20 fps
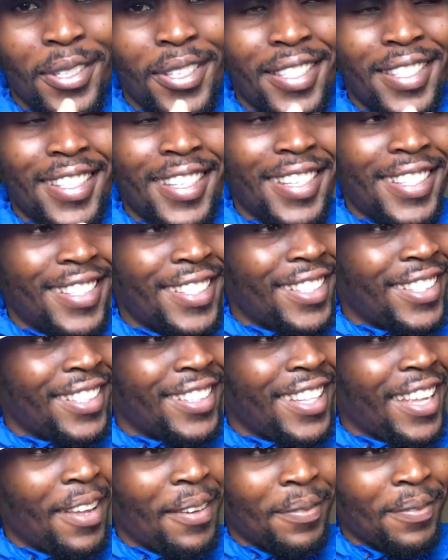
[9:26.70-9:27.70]
to sneeze.
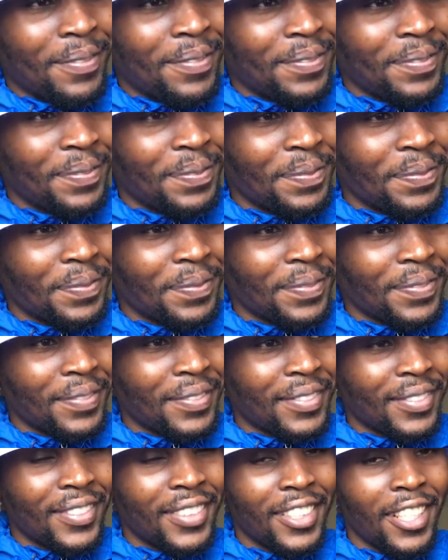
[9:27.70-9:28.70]
Damn,
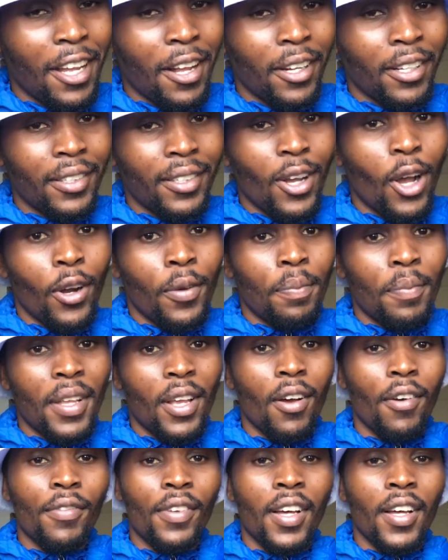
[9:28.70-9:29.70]
that caught me
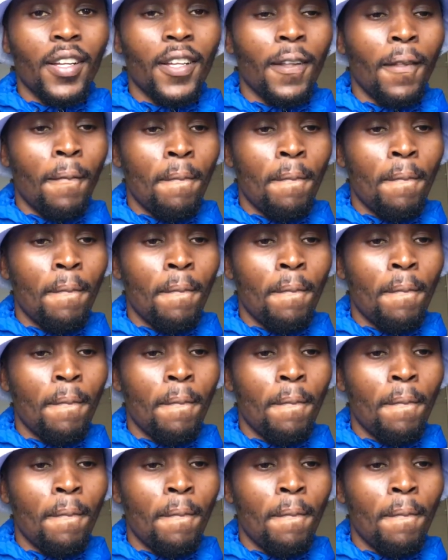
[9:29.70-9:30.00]
off guard.